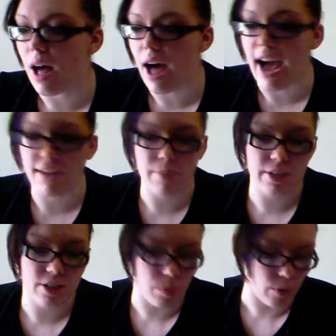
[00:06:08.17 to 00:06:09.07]
I've been
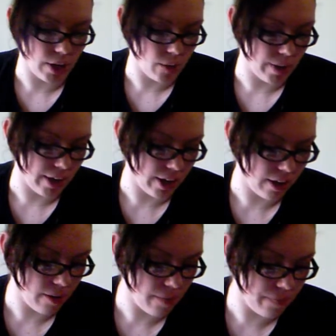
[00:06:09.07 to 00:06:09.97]
to the point
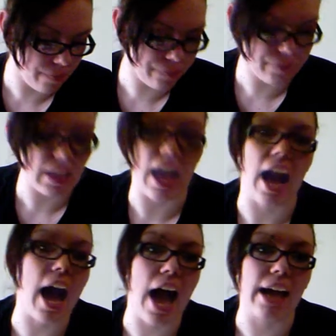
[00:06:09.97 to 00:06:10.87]
where
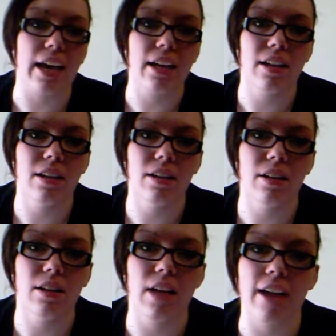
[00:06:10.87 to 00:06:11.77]
I
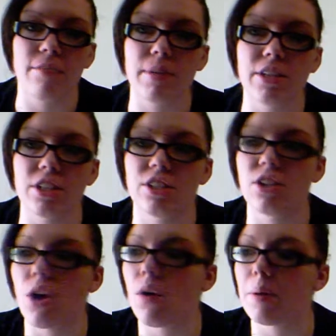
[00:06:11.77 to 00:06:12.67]
have been just
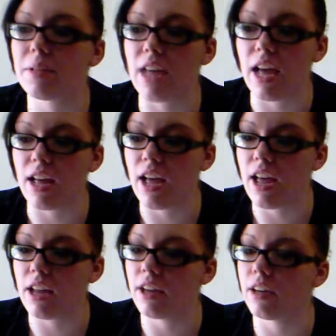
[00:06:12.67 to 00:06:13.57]
so upset
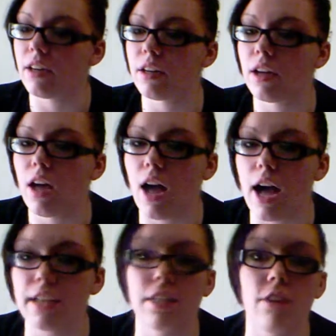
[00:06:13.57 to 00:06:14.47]
and
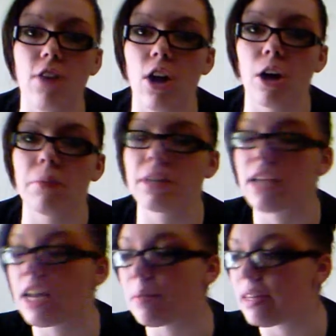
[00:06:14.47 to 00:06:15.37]
I self-harmed and
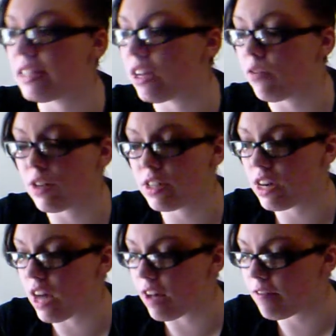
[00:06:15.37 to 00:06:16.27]
cutting myself wasn't
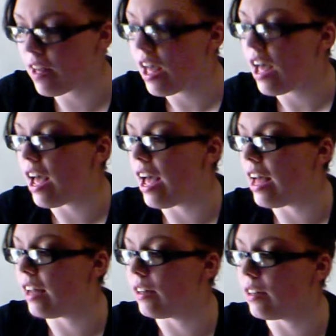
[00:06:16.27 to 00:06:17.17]
enough
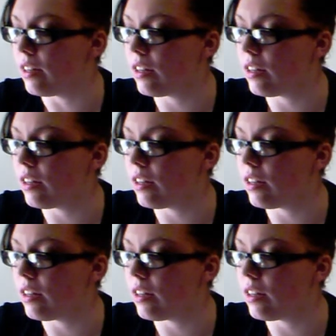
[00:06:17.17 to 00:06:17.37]
and